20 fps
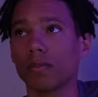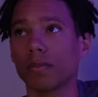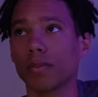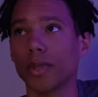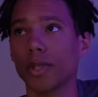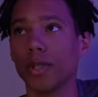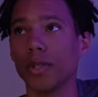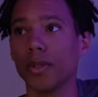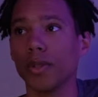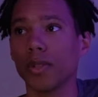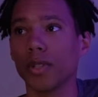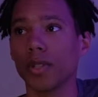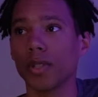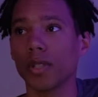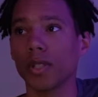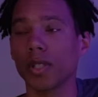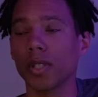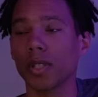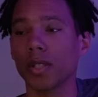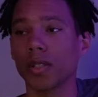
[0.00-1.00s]

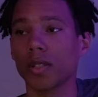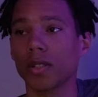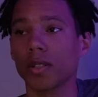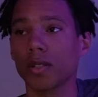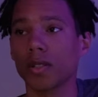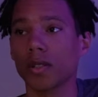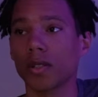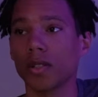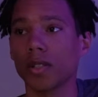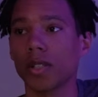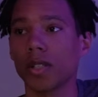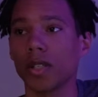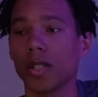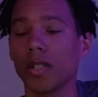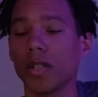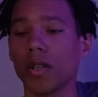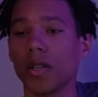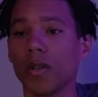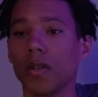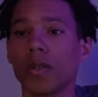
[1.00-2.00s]
producers and
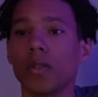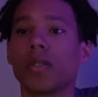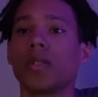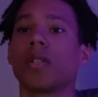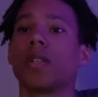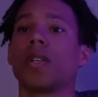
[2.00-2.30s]
CEOs